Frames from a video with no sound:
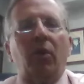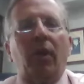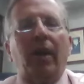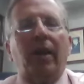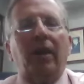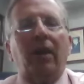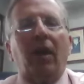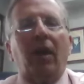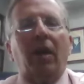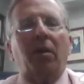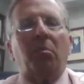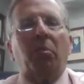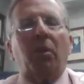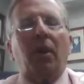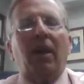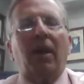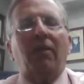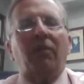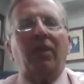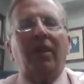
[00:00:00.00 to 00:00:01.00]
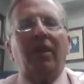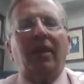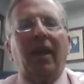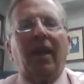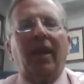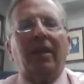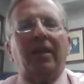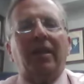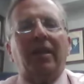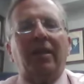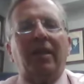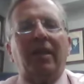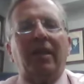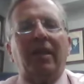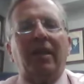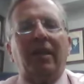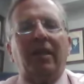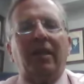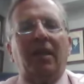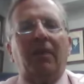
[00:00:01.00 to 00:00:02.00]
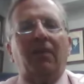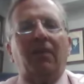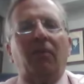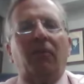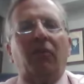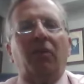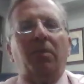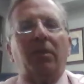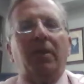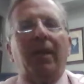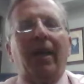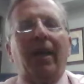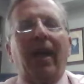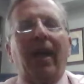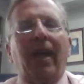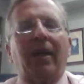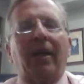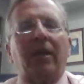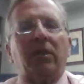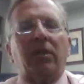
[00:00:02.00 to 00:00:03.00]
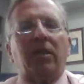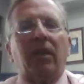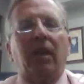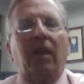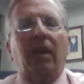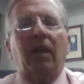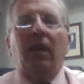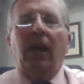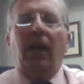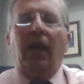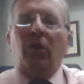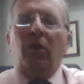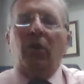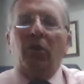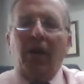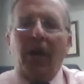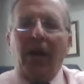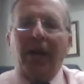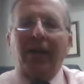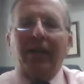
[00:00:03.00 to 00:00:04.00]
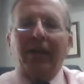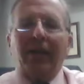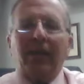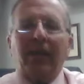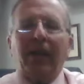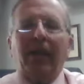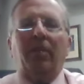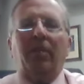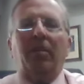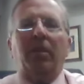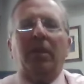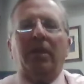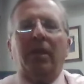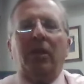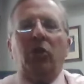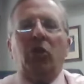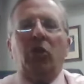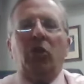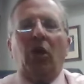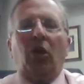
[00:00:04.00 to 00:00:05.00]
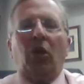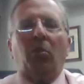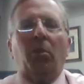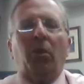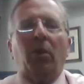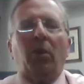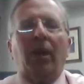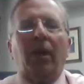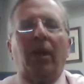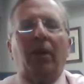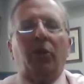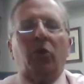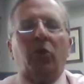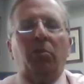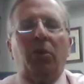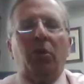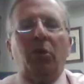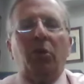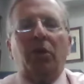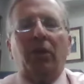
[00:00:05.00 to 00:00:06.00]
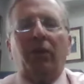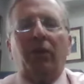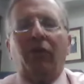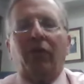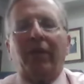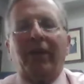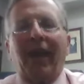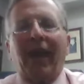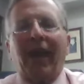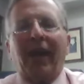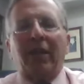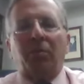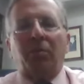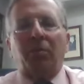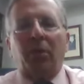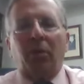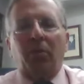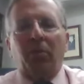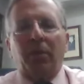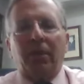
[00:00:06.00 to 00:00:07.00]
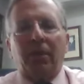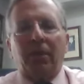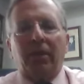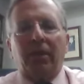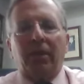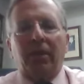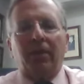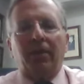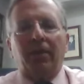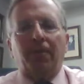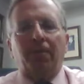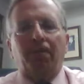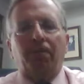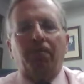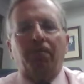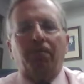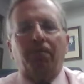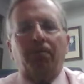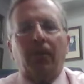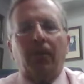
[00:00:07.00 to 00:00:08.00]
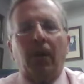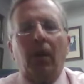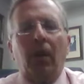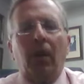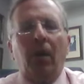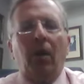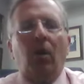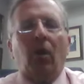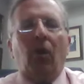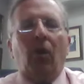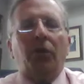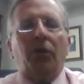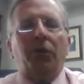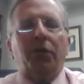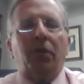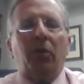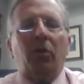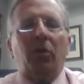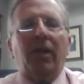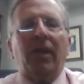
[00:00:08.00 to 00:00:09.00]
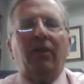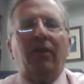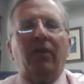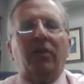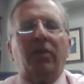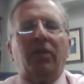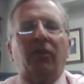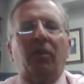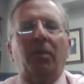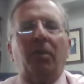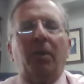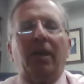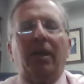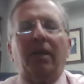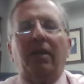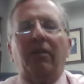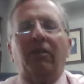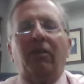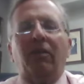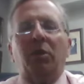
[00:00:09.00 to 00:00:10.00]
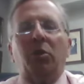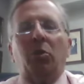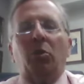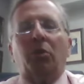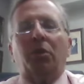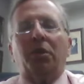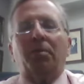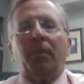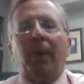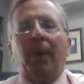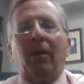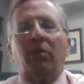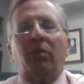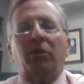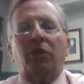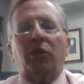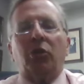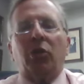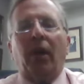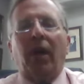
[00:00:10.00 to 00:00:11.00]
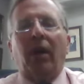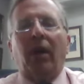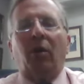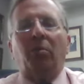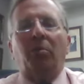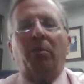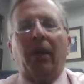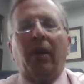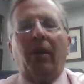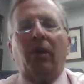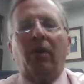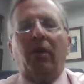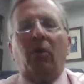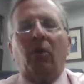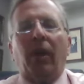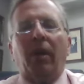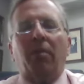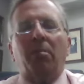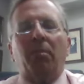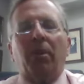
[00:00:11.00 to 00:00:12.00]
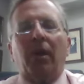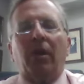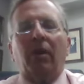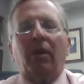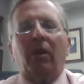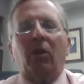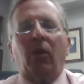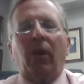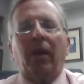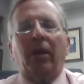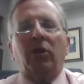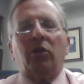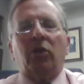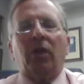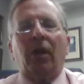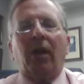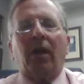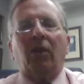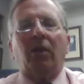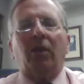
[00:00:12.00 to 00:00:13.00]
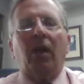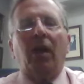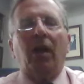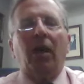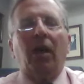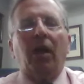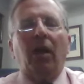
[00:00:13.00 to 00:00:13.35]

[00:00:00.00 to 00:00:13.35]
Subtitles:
to a nonprofit entity exempt from tax and they're not claimed as a charitable contribution for tax purposes. Also, gifts from an individual spouse, child, parent, grandparent, grandchild,